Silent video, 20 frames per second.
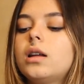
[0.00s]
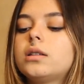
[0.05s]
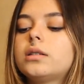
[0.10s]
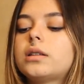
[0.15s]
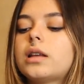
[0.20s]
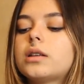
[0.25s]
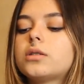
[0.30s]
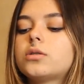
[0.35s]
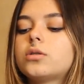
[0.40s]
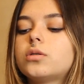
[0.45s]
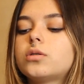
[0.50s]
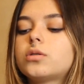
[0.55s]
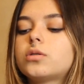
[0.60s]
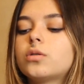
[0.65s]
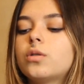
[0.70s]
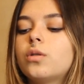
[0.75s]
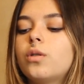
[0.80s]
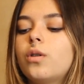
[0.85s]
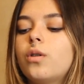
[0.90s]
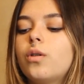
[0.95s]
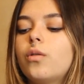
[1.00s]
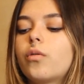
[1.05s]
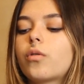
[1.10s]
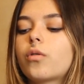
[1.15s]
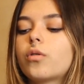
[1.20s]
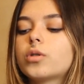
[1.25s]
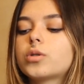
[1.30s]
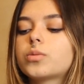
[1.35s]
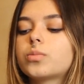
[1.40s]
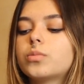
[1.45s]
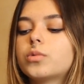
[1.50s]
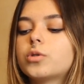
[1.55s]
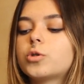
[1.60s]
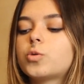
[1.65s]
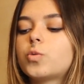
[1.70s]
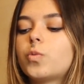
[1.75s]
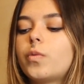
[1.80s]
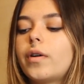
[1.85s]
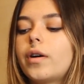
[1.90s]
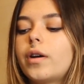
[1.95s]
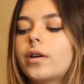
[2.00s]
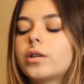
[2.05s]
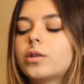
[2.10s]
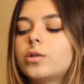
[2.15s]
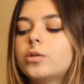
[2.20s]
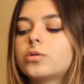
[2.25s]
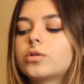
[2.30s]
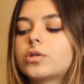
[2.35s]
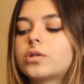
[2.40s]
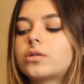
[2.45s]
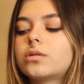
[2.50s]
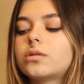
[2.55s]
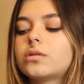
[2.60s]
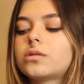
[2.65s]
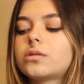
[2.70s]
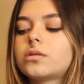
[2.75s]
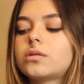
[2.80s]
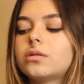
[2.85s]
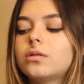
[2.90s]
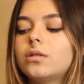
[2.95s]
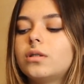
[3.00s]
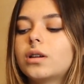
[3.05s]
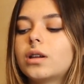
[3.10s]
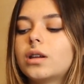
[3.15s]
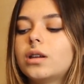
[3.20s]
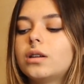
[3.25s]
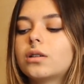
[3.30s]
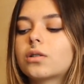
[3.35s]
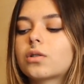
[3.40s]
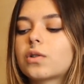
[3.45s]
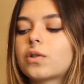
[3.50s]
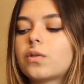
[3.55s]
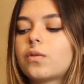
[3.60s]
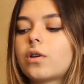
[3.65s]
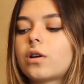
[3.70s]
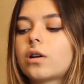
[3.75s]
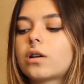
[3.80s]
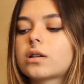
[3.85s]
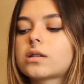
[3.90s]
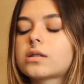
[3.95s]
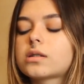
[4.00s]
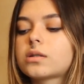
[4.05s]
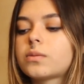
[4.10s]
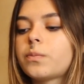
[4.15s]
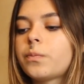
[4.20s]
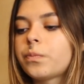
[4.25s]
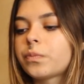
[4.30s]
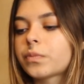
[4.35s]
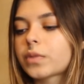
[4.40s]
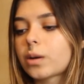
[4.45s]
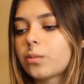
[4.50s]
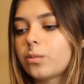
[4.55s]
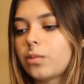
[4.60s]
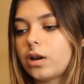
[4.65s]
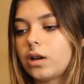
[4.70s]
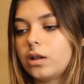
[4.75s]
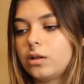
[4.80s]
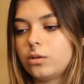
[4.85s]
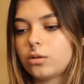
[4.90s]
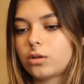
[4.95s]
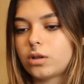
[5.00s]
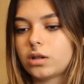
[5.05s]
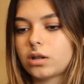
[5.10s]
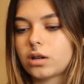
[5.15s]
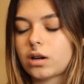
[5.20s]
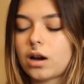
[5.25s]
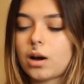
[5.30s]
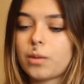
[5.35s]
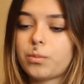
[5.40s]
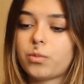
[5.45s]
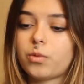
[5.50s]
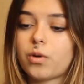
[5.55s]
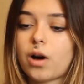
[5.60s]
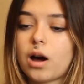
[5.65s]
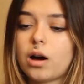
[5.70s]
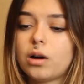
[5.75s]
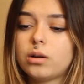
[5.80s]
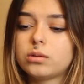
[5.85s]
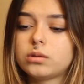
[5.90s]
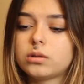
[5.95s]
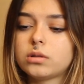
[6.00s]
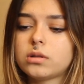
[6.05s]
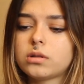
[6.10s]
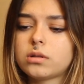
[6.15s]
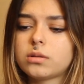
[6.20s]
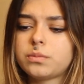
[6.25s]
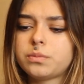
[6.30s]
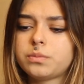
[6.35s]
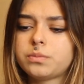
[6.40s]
Tezos of Cosmos, where users earn rewards by looking up funds.